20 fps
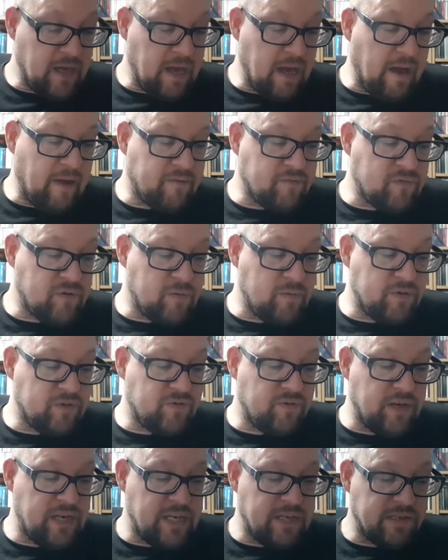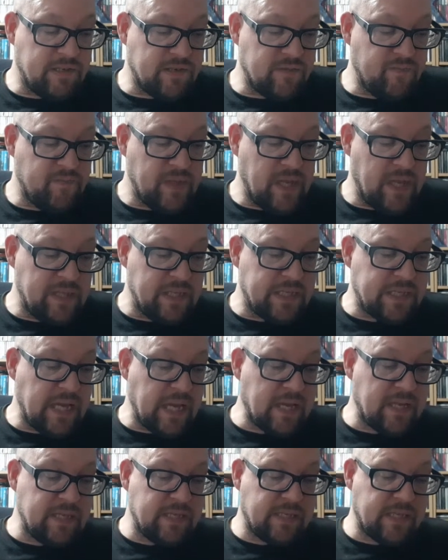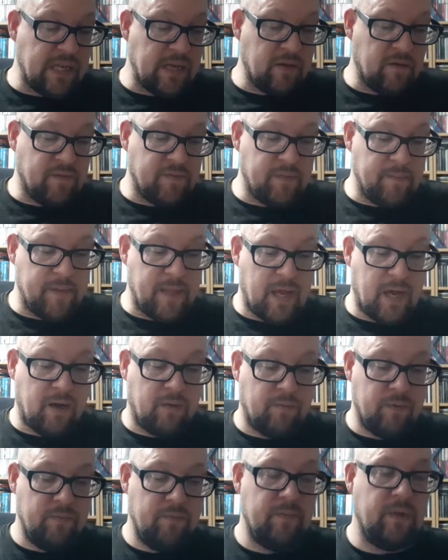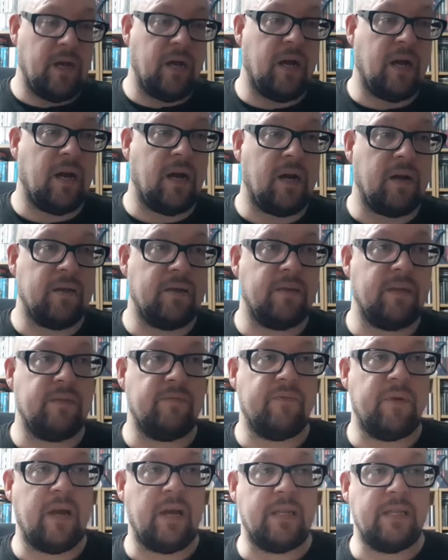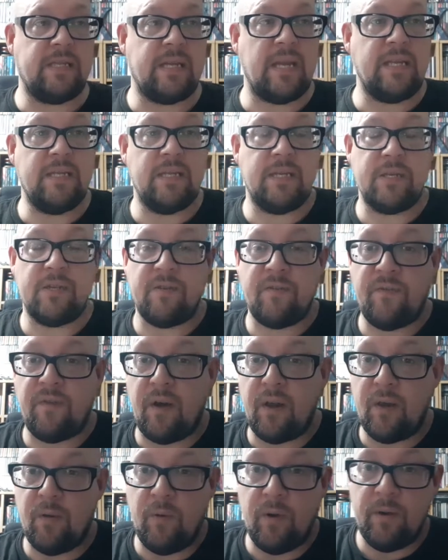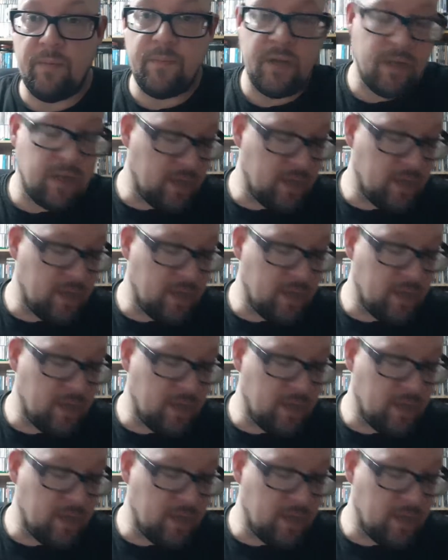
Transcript: after it was released and the second single from the album uh, intended as a follow-up